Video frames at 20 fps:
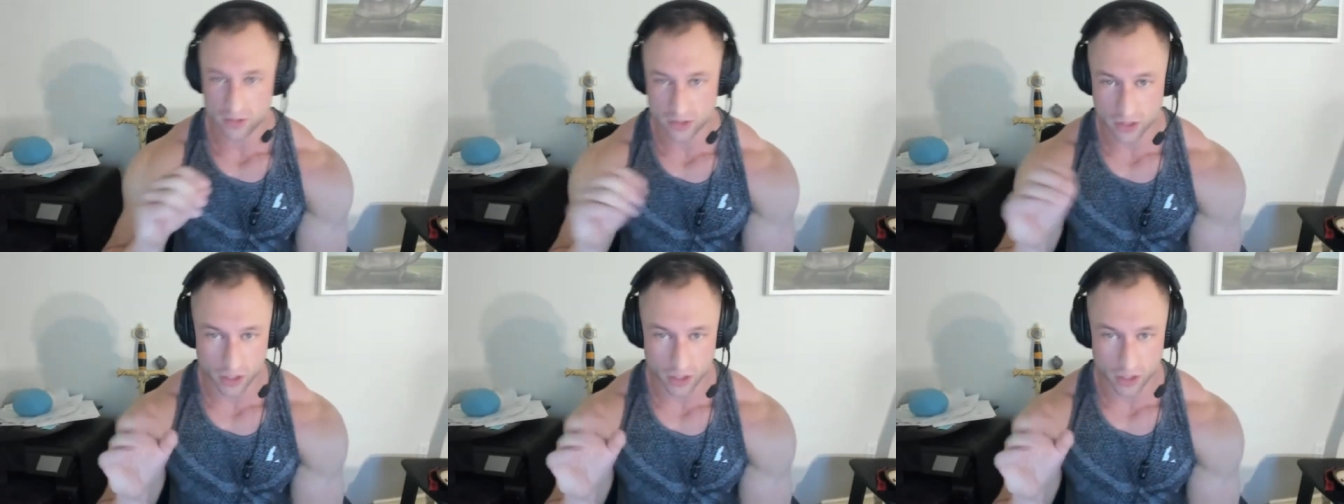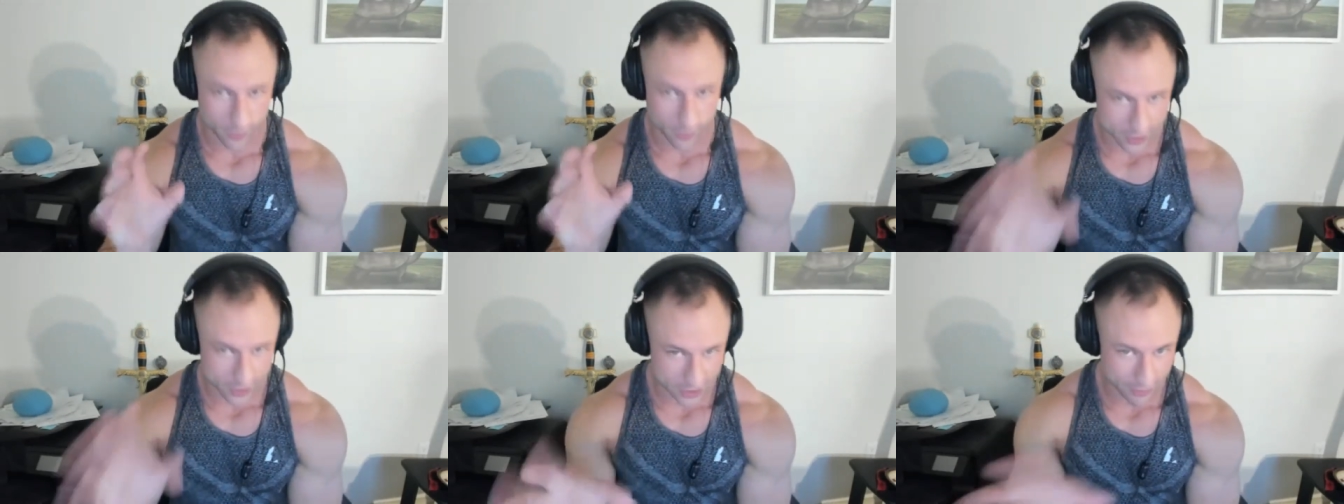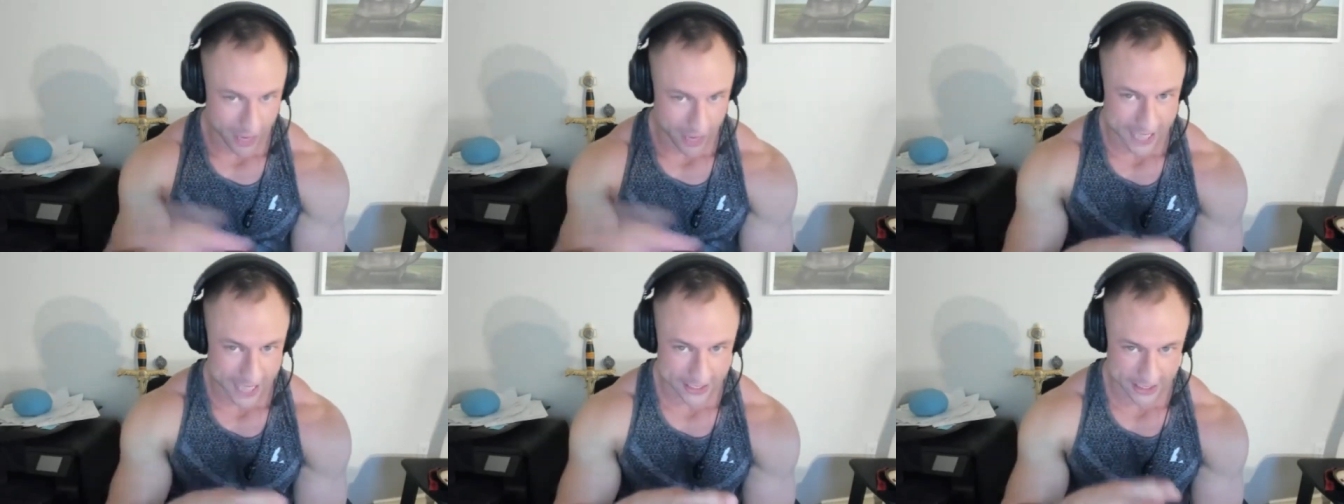So I
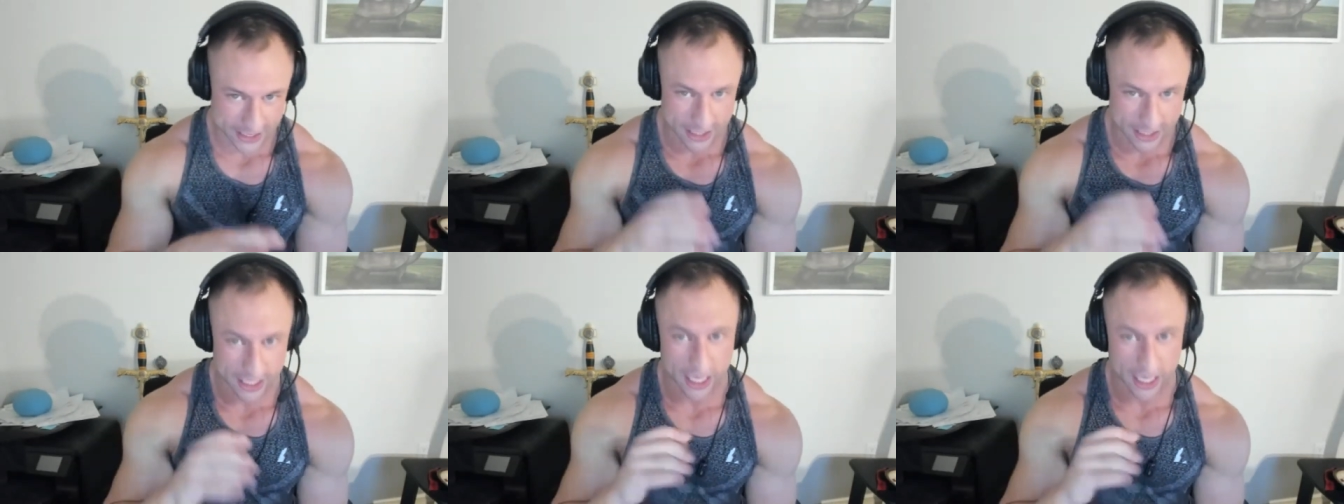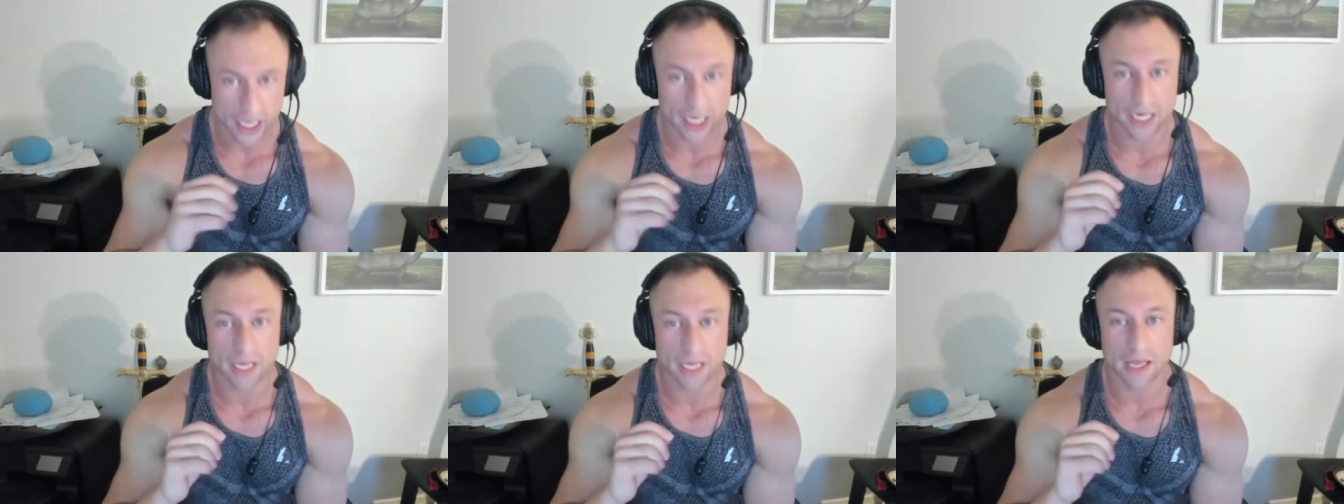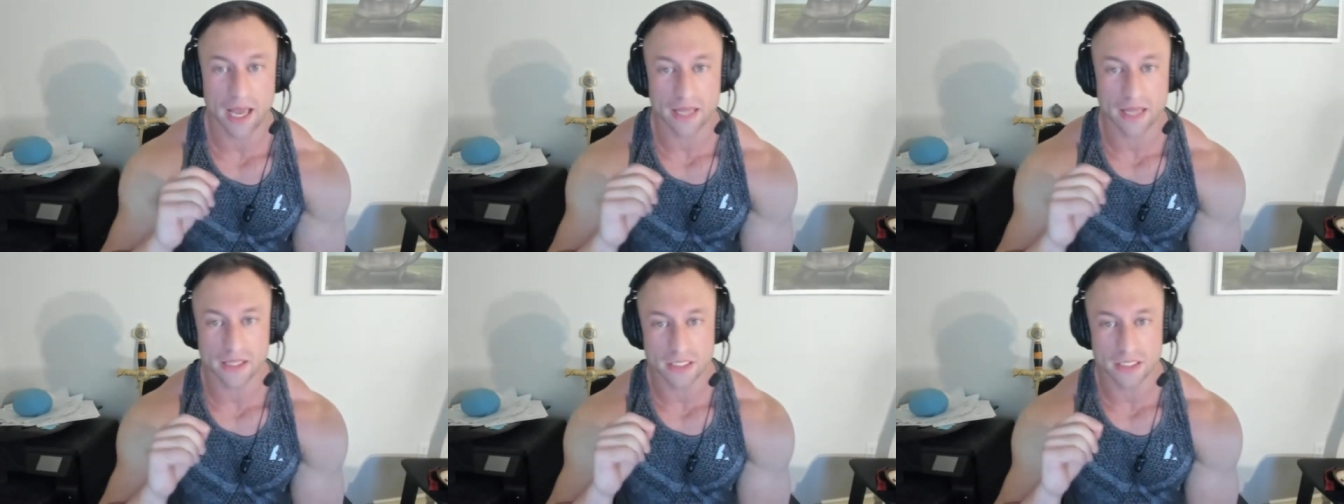wasn't passing again
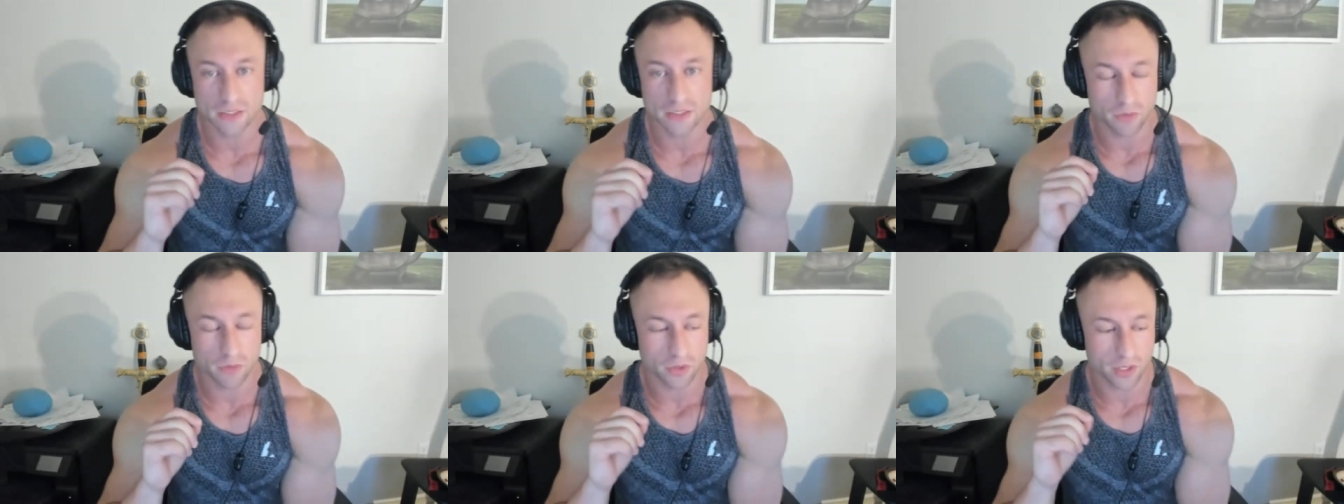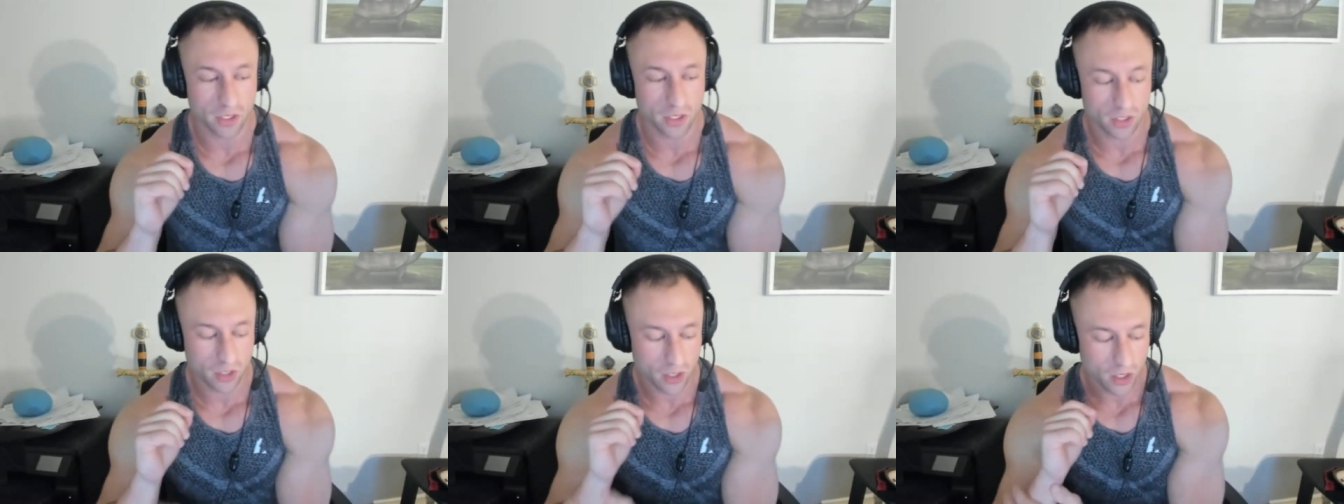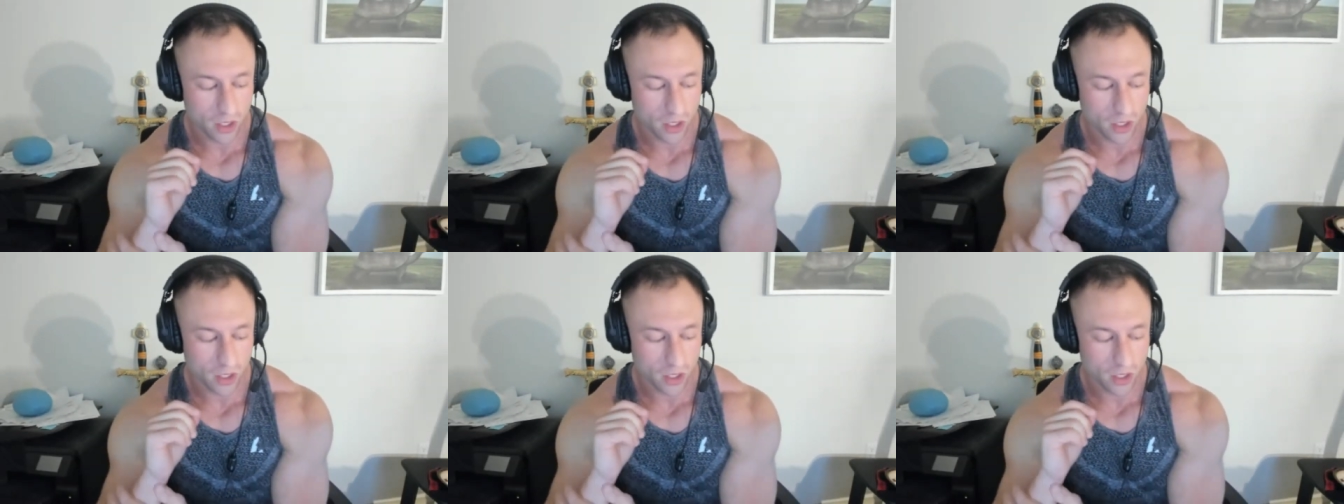at this point.